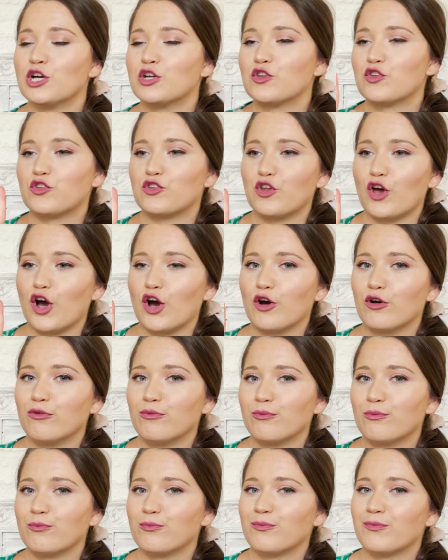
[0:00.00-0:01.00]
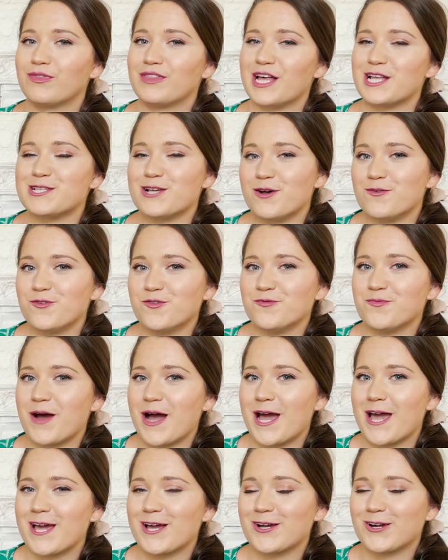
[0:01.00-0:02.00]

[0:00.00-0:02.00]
So that's all of my